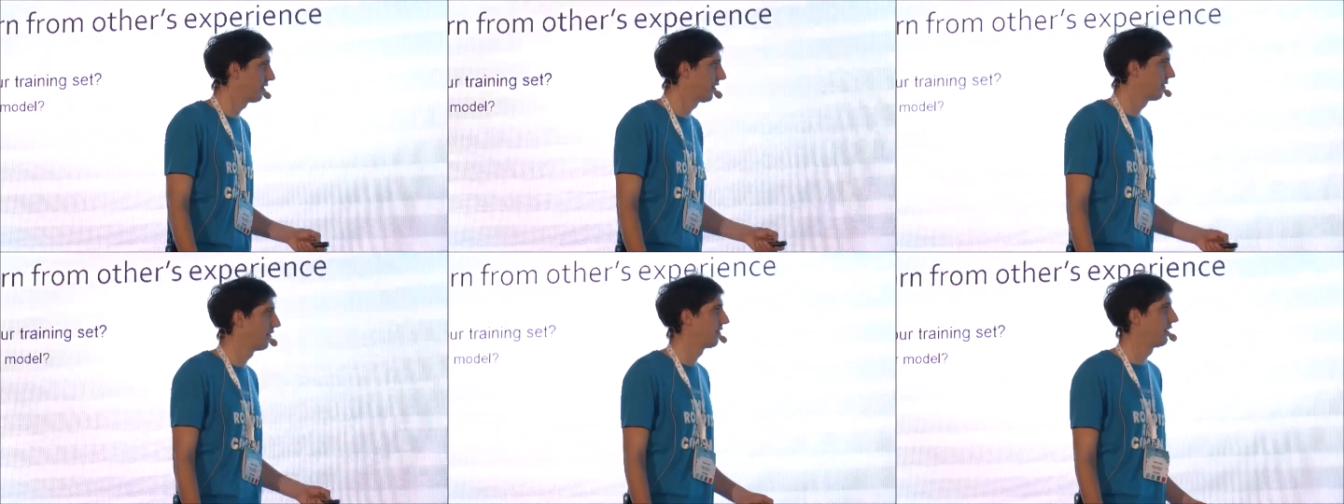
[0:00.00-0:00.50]

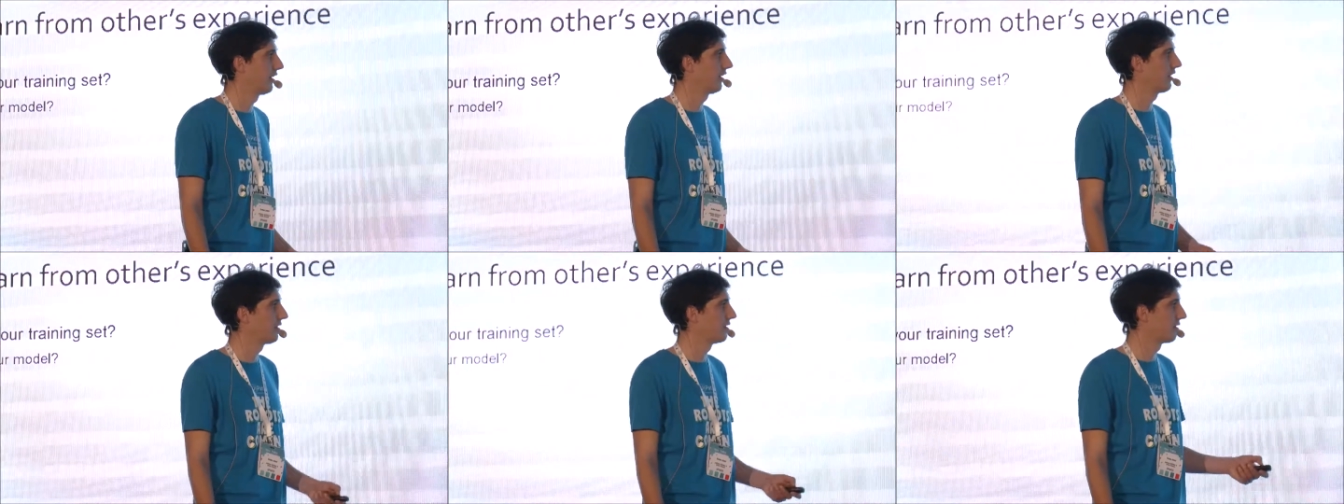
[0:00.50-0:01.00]
thing
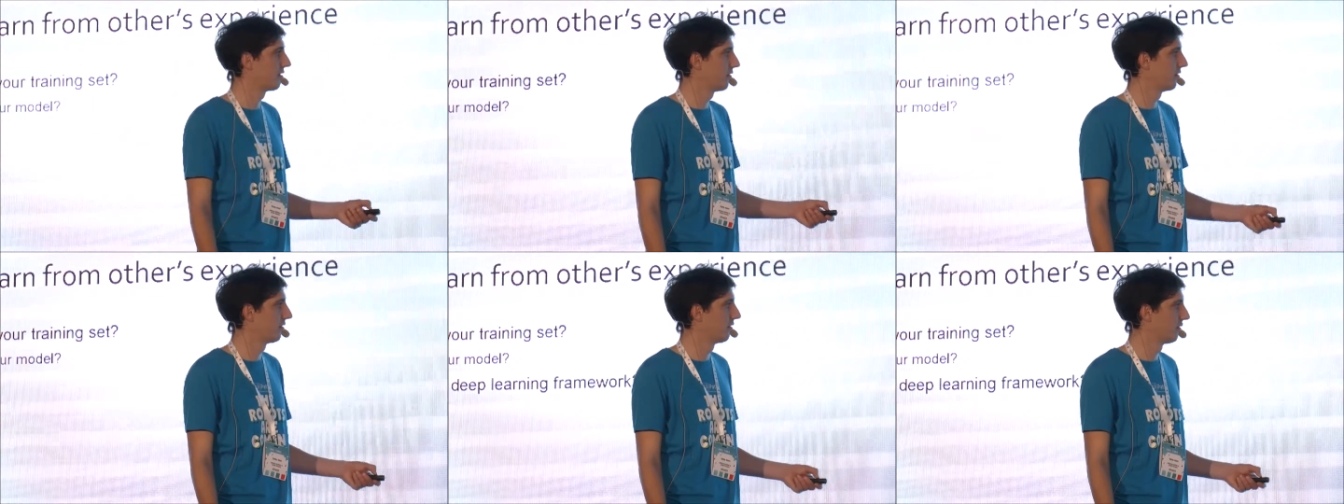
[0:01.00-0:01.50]
is
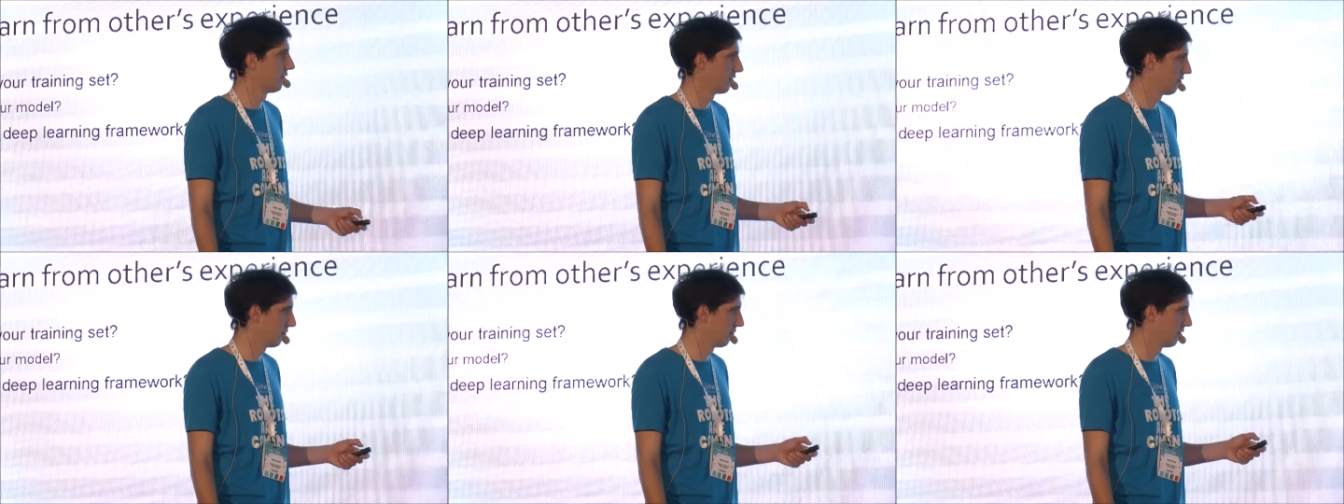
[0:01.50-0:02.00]

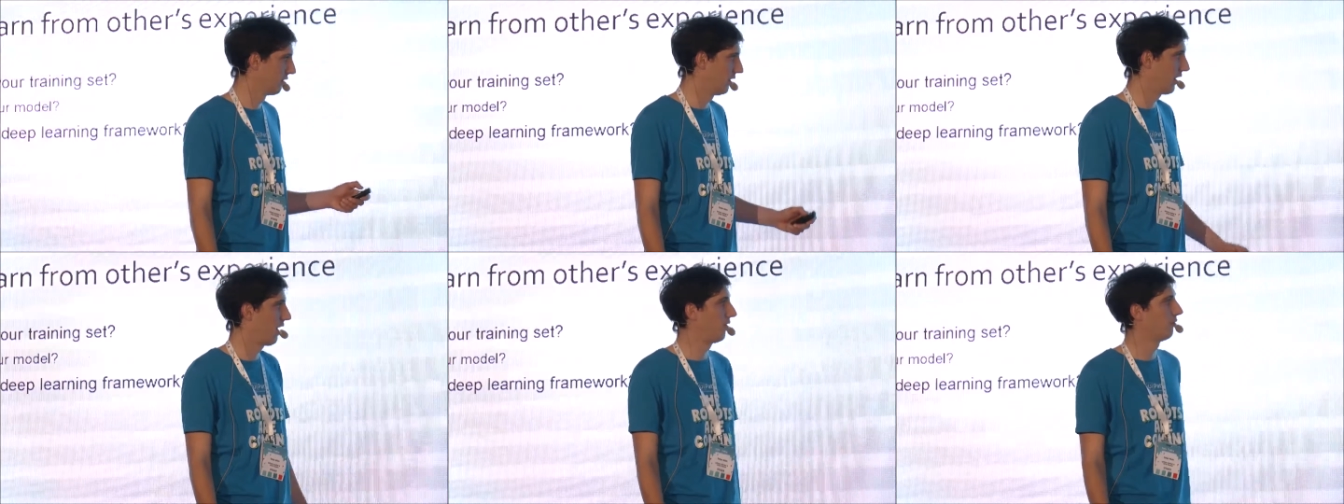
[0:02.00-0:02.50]

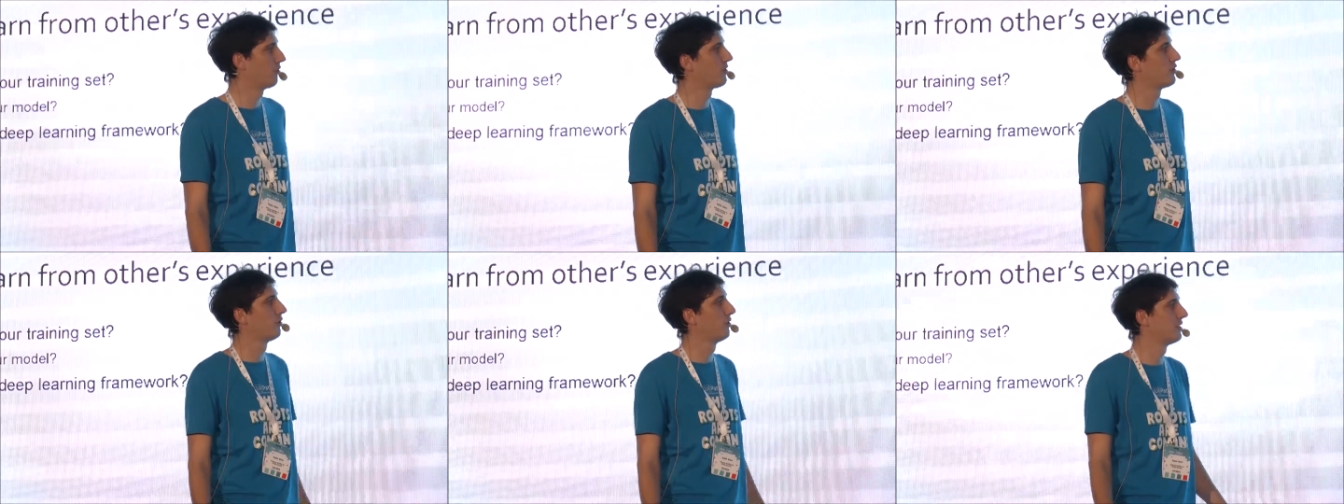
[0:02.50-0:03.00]
how to
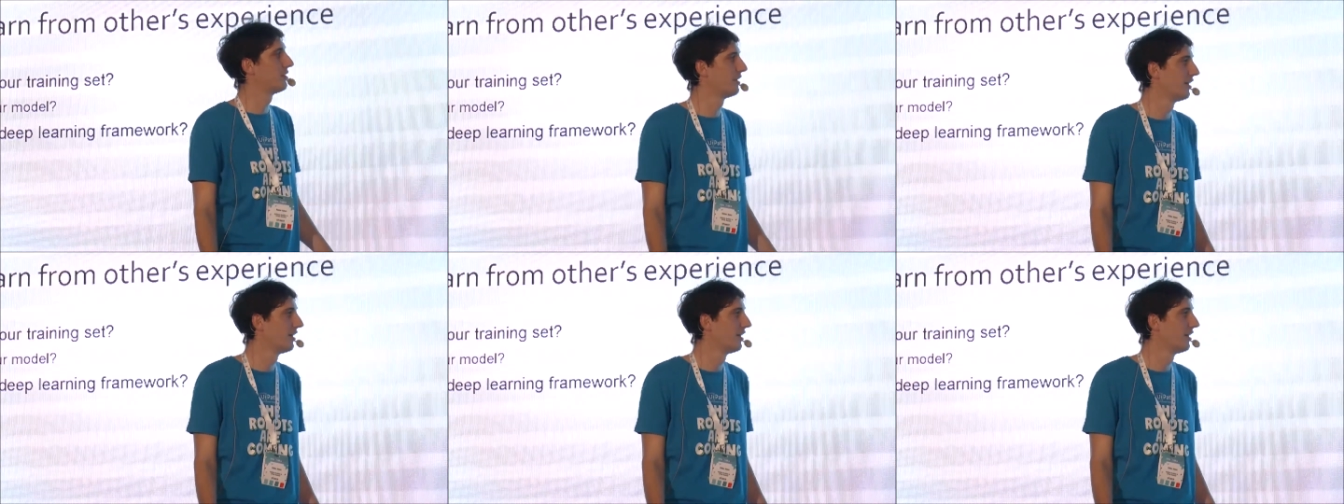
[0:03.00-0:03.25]
choose